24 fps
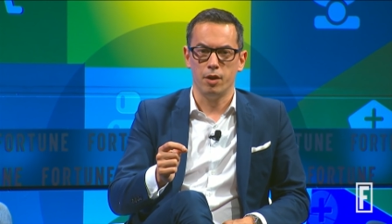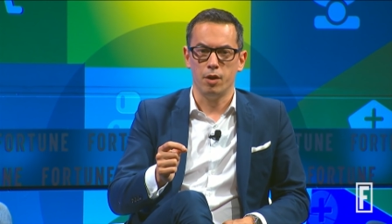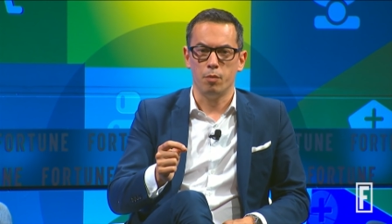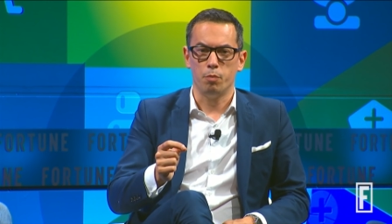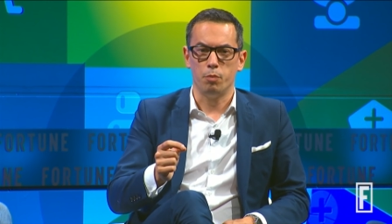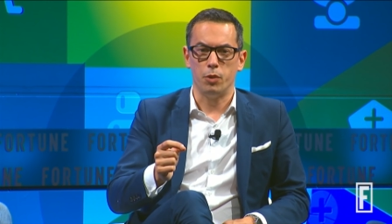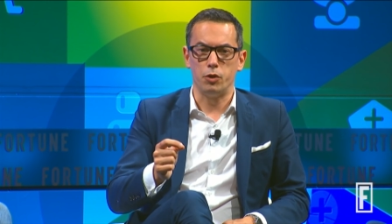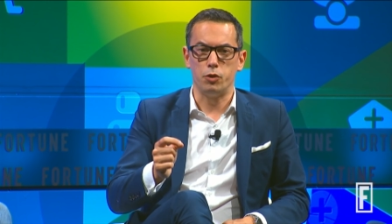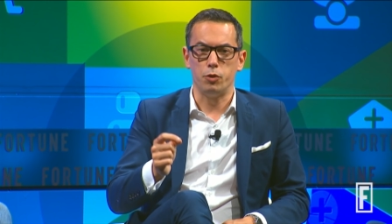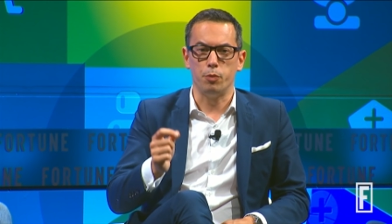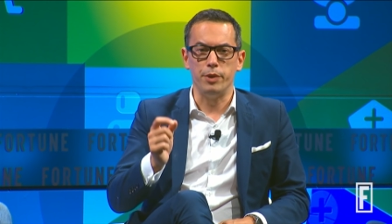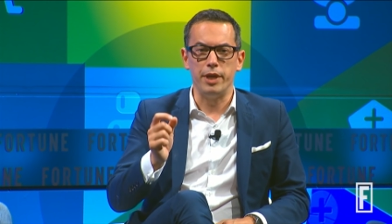
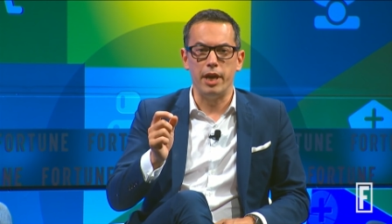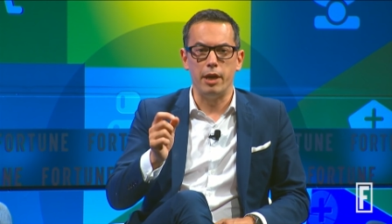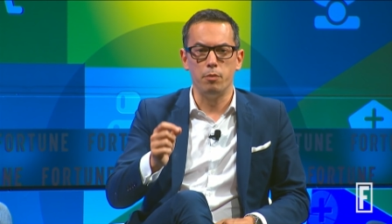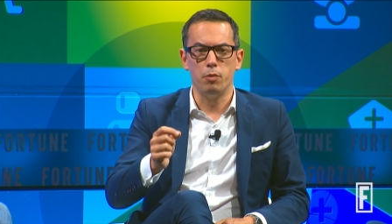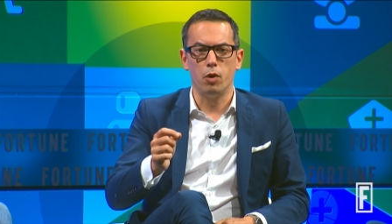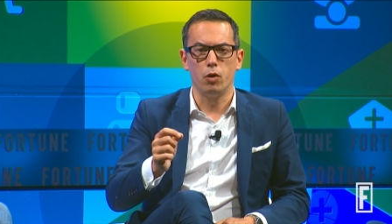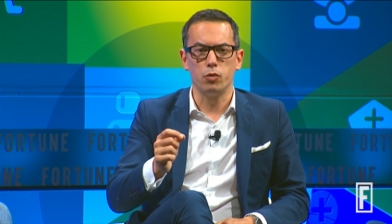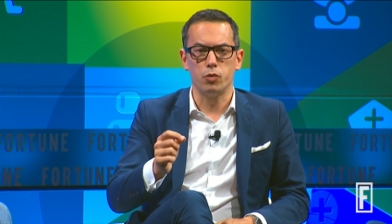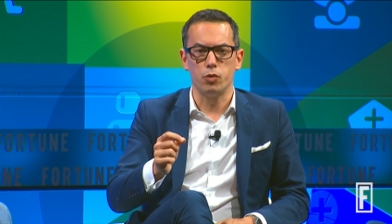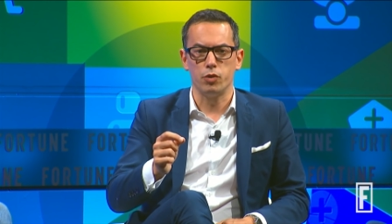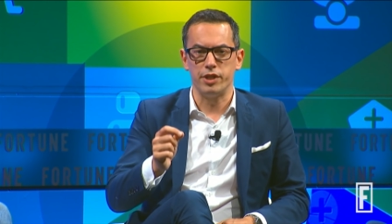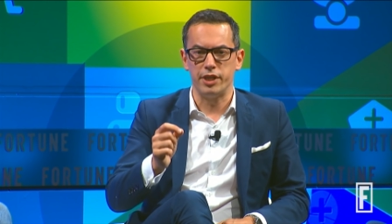but to be
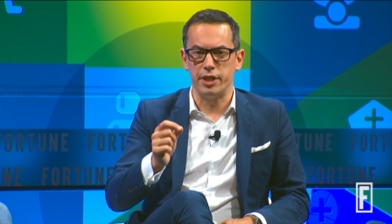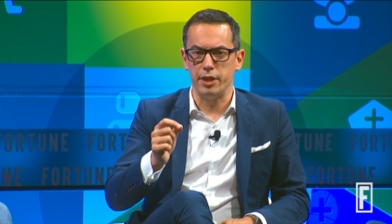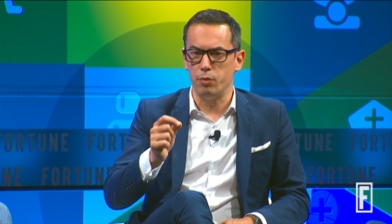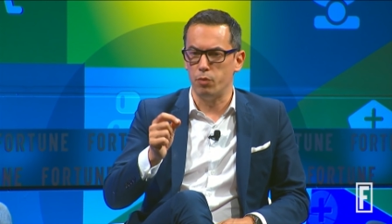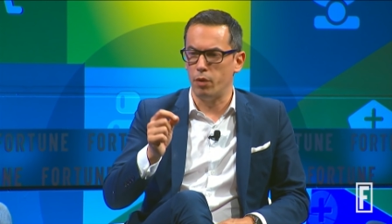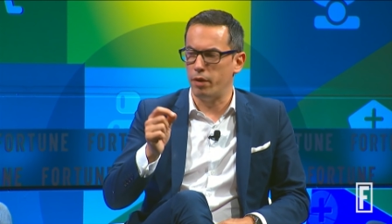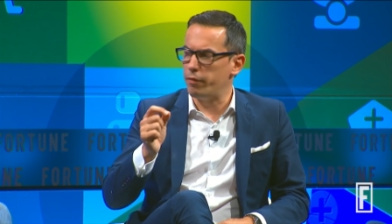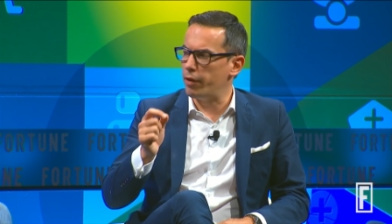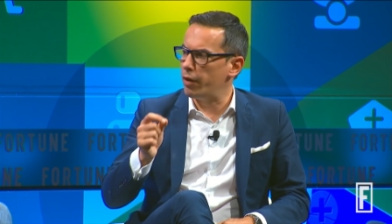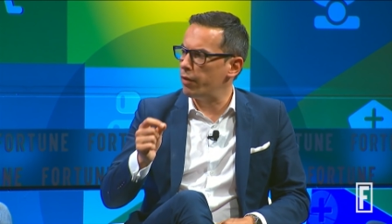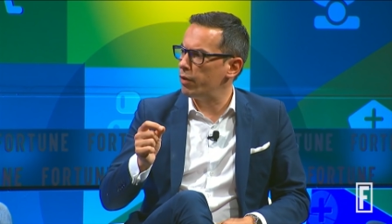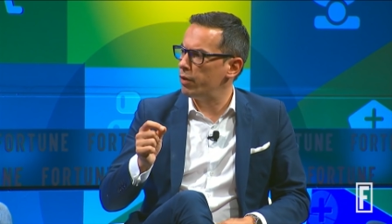able to see
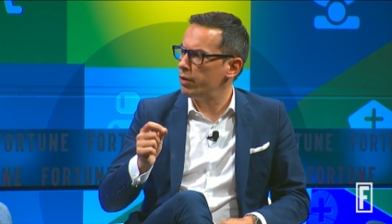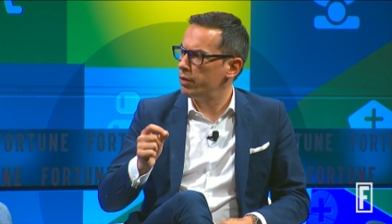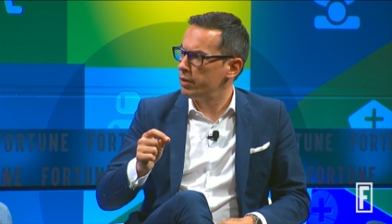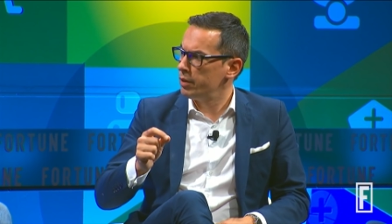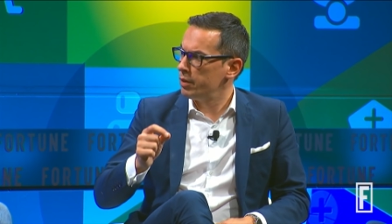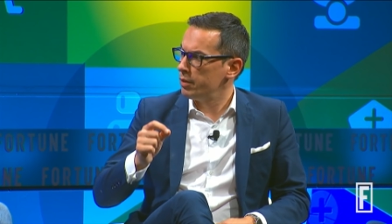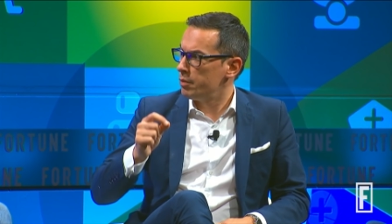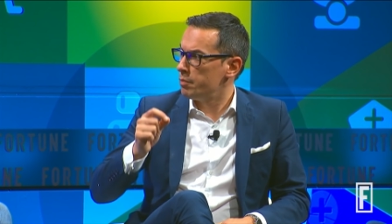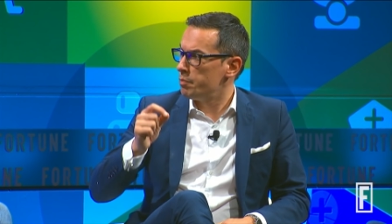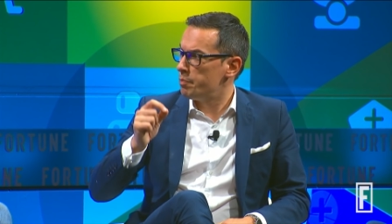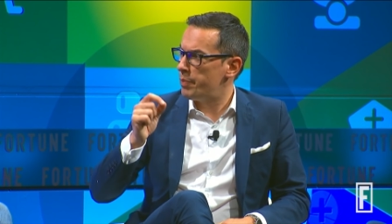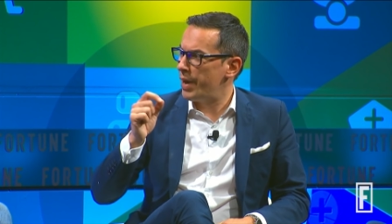whether
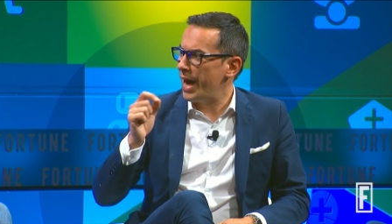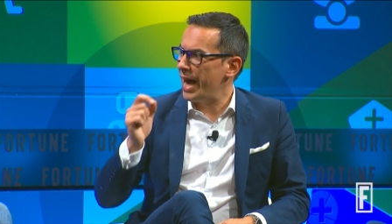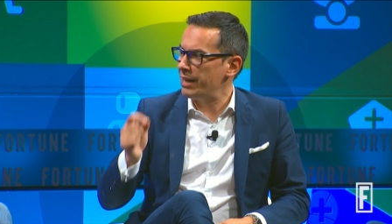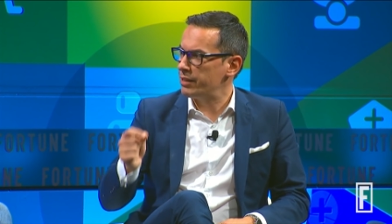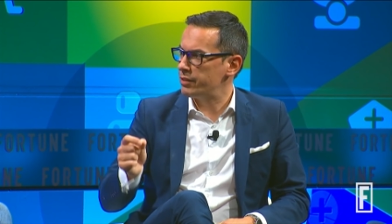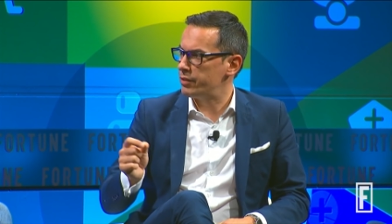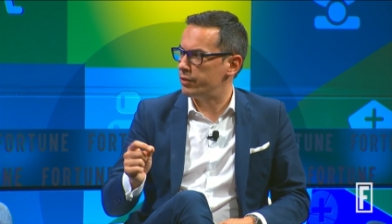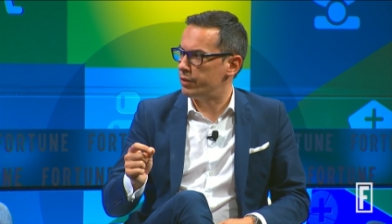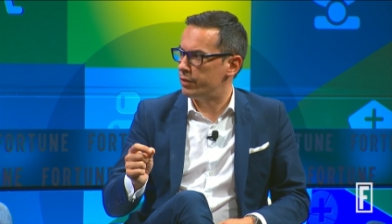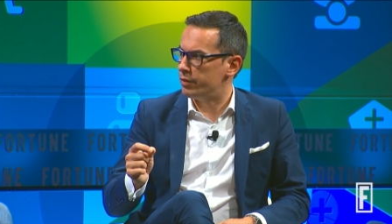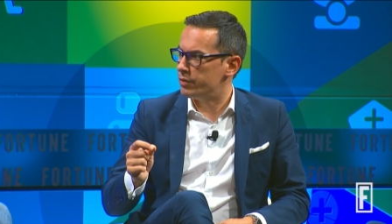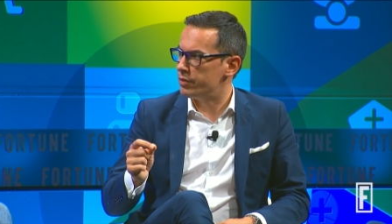
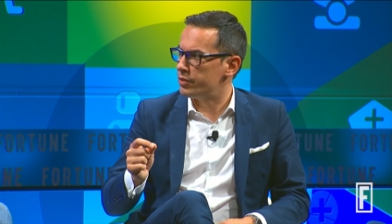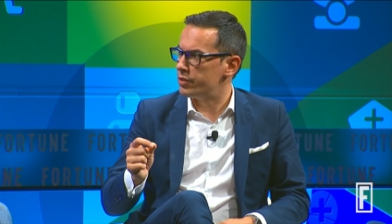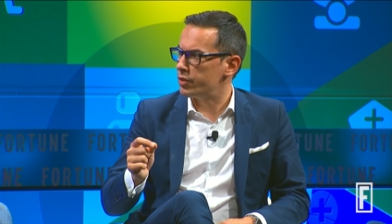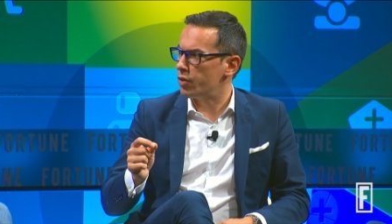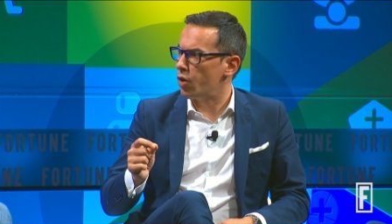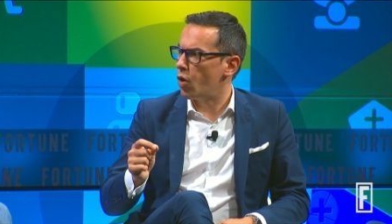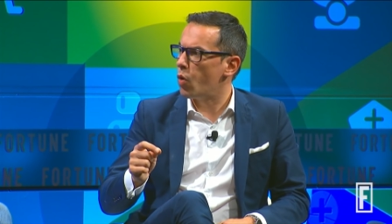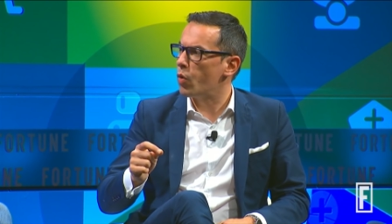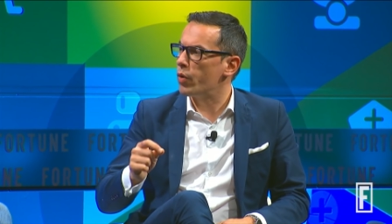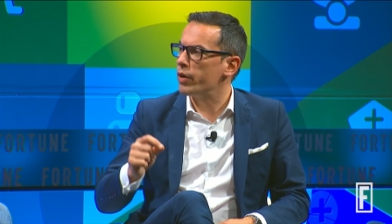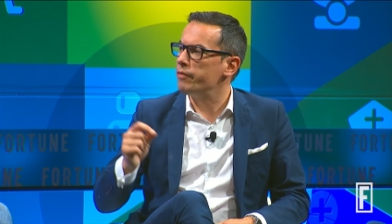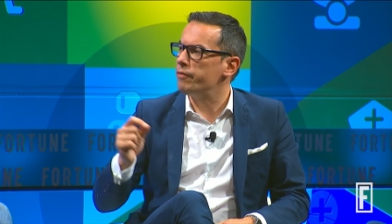patterns
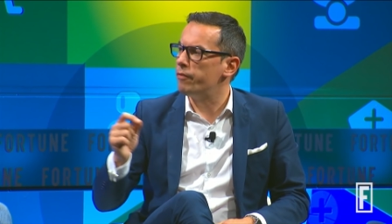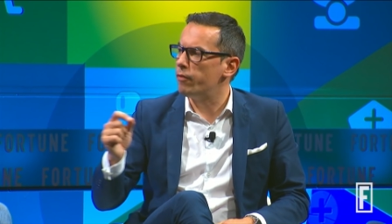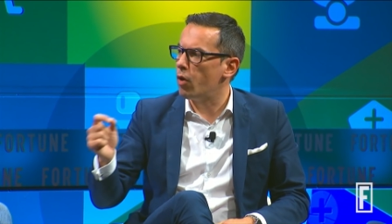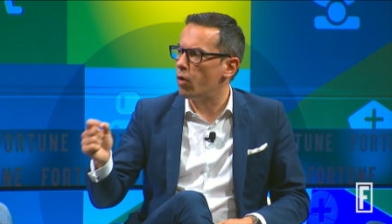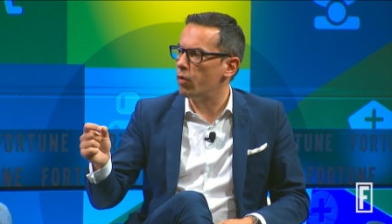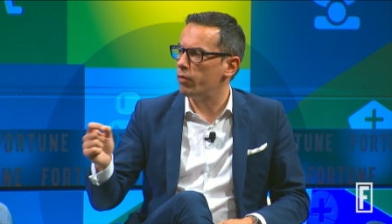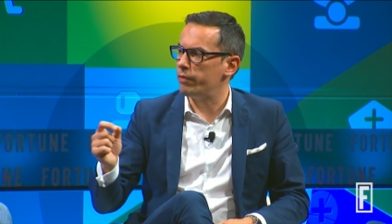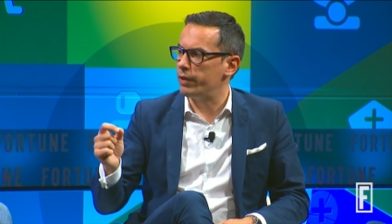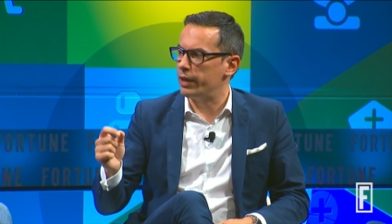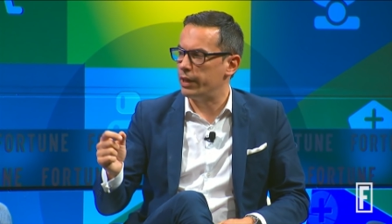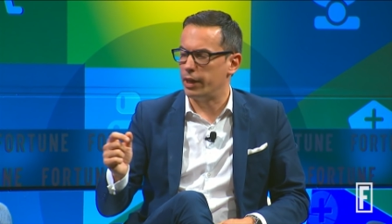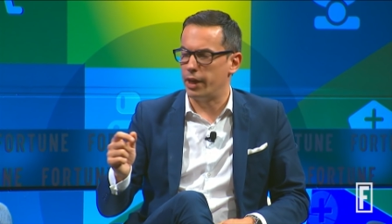are
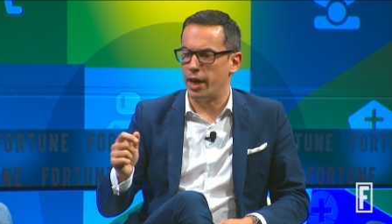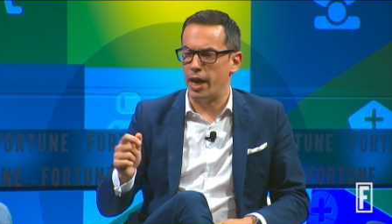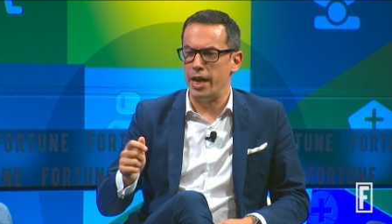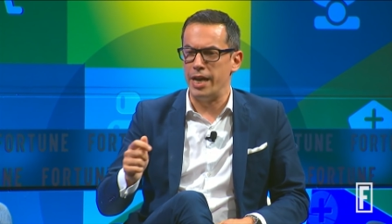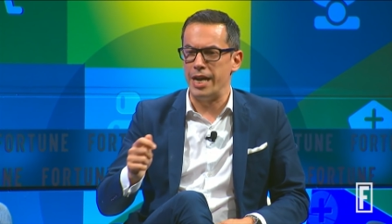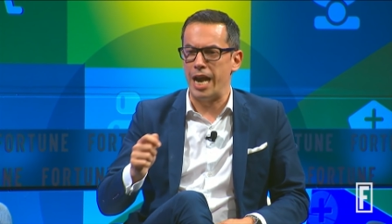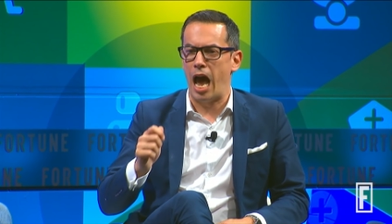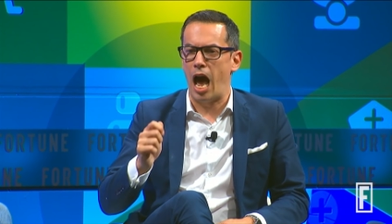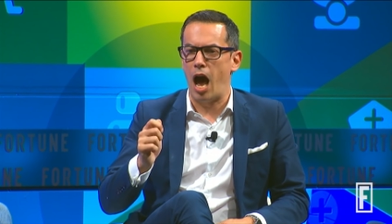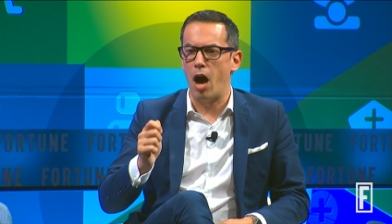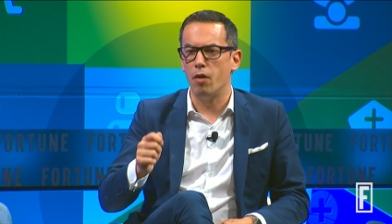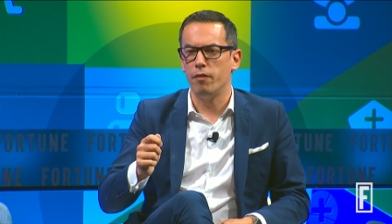evolving and
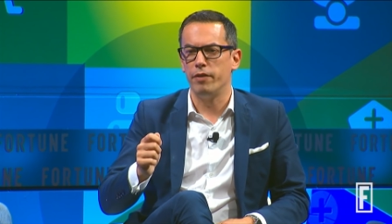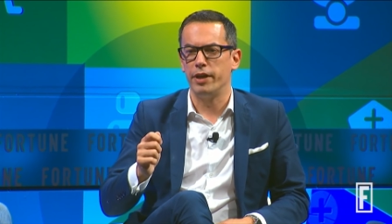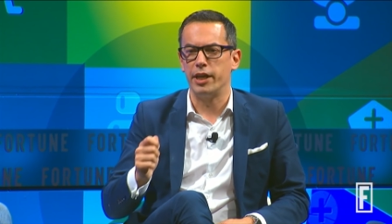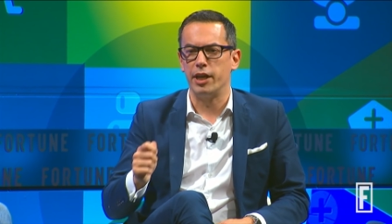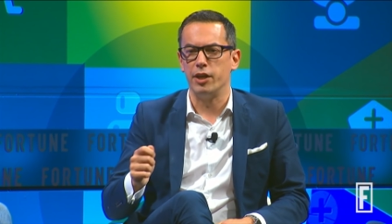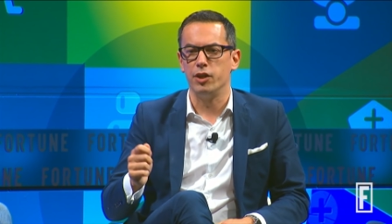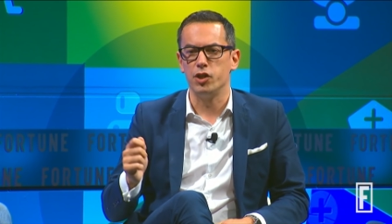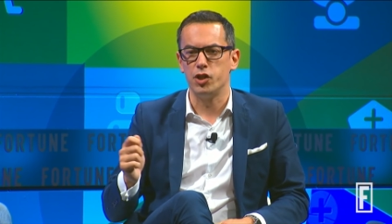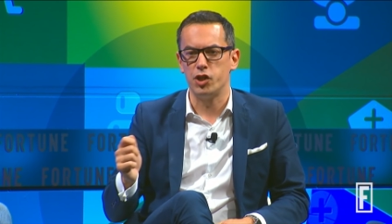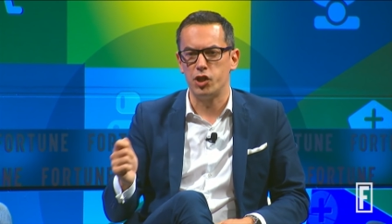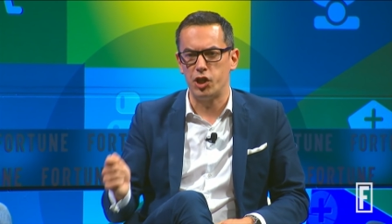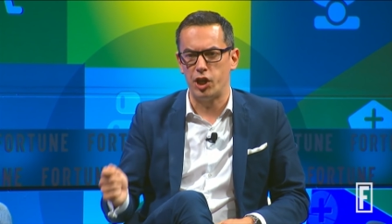how they
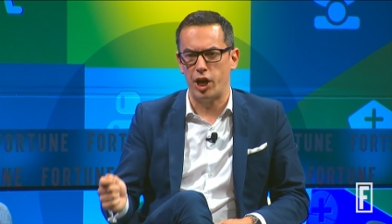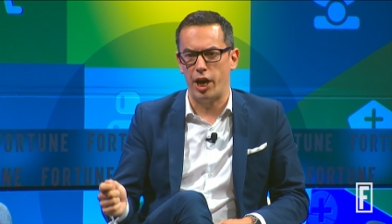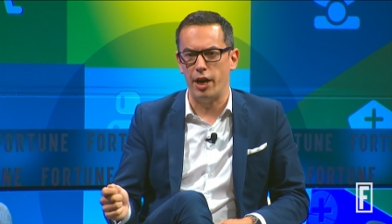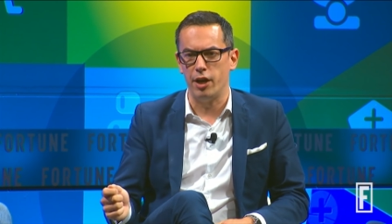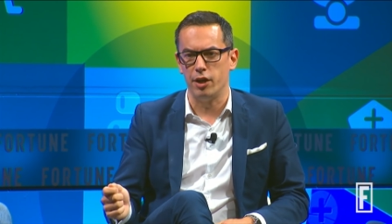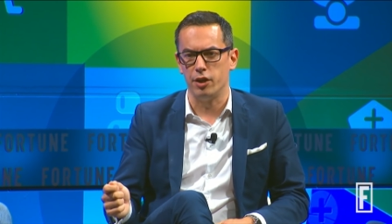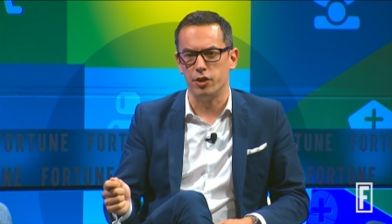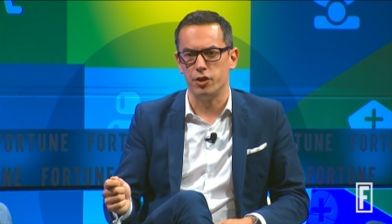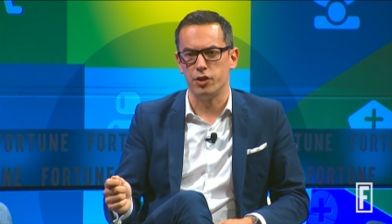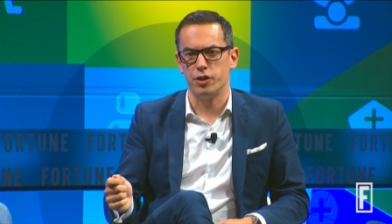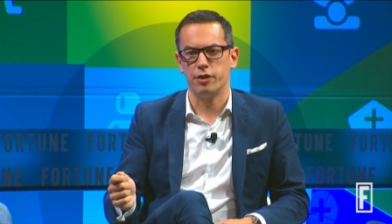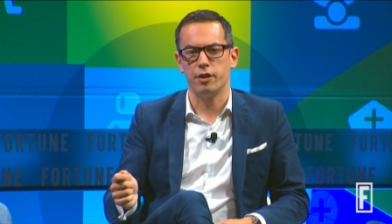can
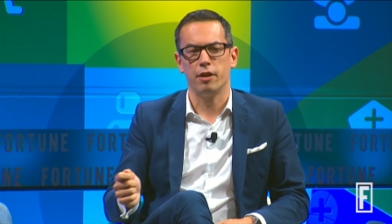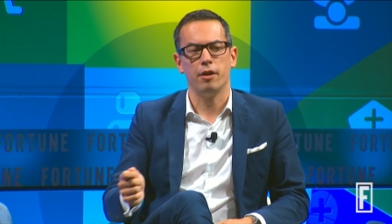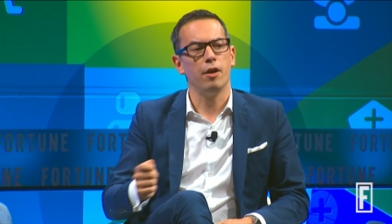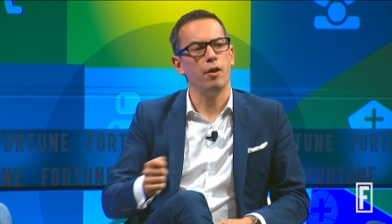change